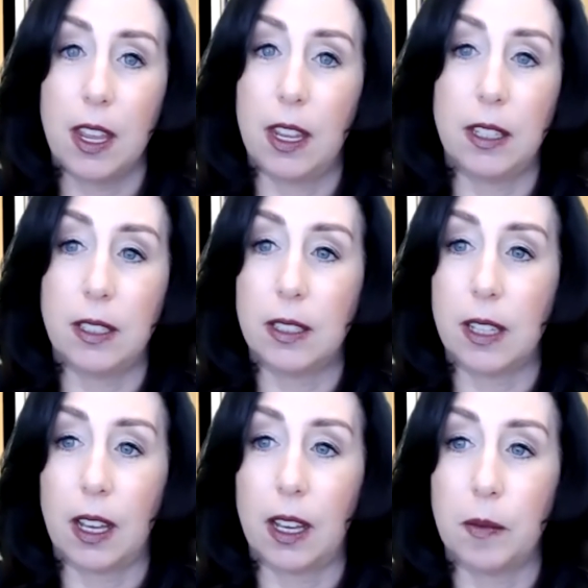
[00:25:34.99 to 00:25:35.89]
is
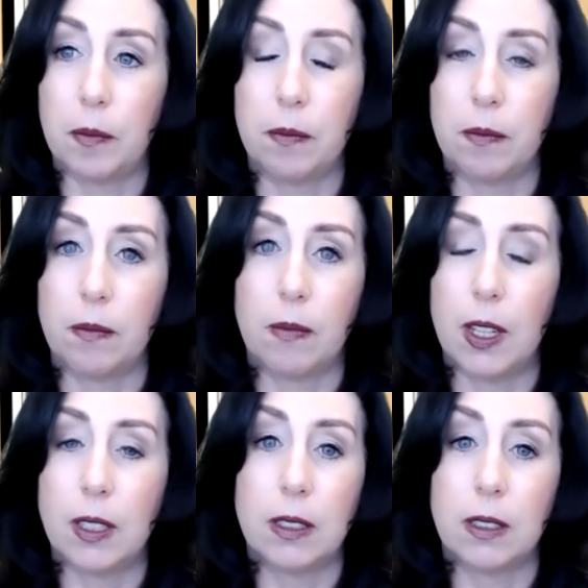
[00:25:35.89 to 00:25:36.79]
um,
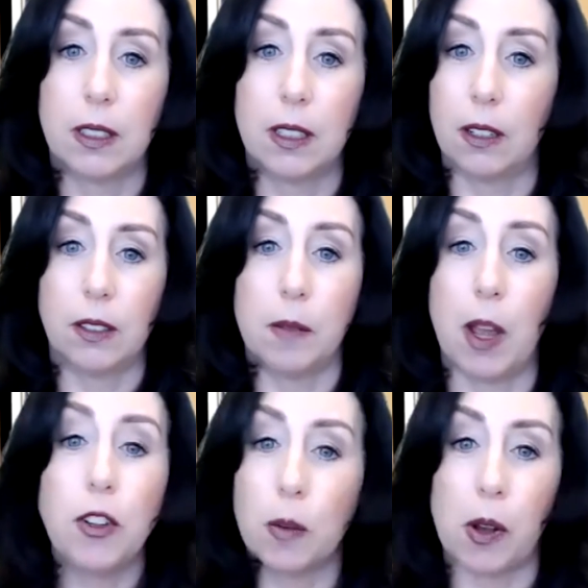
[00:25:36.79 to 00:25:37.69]
is you know
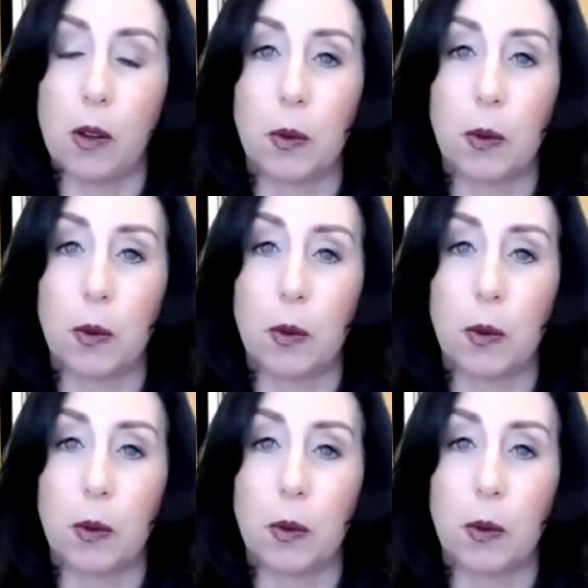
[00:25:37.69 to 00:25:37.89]
immeasurable.